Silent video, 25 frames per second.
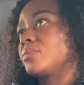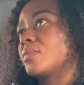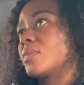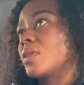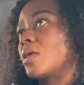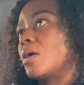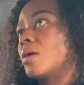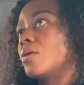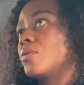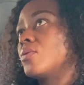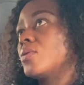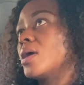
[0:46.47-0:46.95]

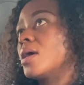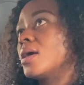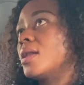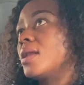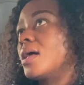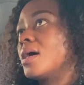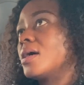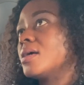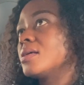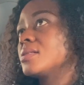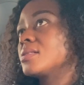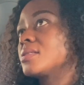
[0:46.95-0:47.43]

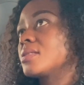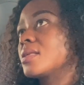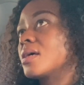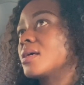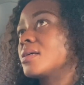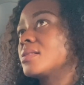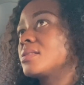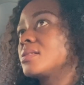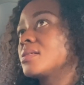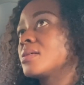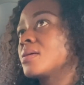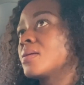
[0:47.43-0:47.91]
realized
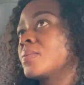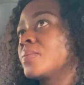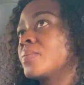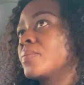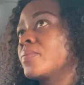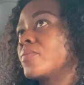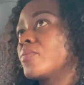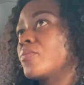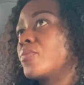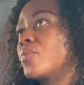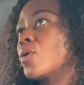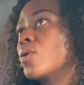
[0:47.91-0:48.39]
that
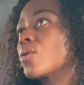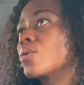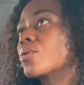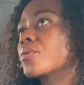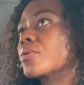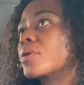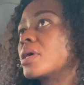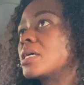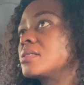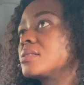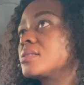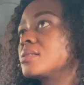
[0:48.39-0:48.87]

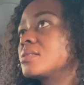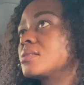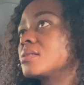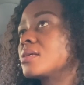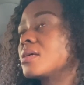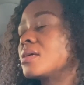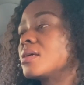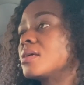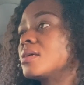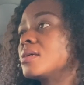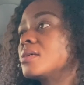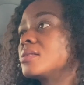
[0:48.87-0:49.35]
progress
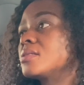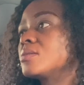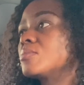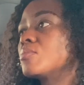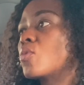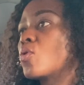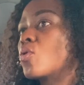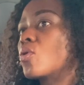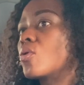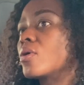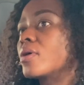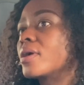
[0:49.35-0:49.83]
is
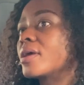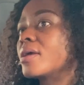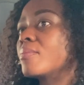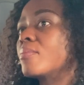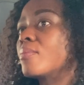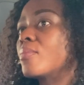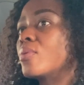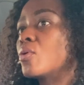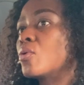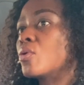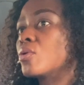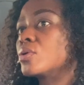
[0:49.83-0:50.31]
more
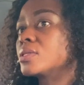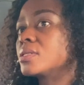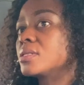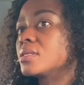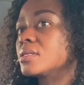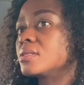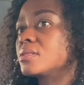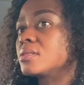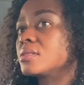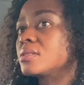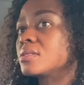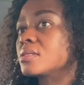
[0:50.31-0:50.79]

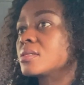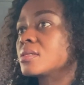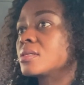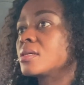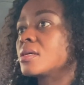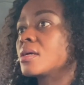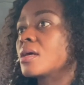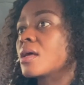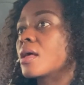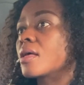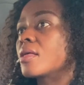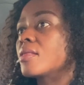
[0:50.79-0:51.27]
important
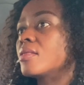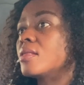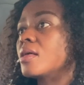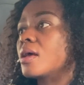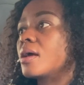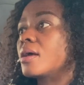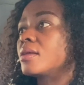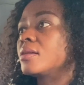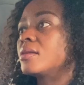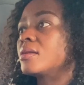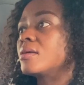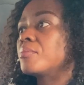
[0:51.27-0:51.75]

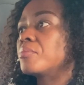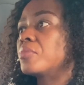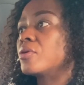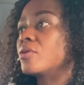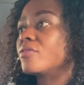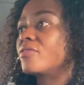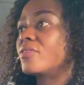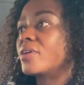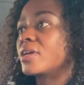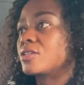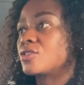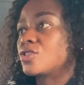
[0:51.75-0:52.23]
than
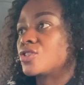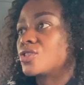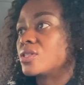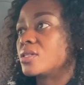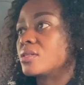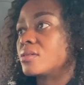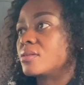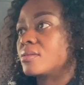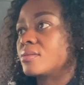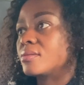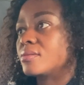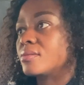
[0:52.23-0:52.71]
perfection.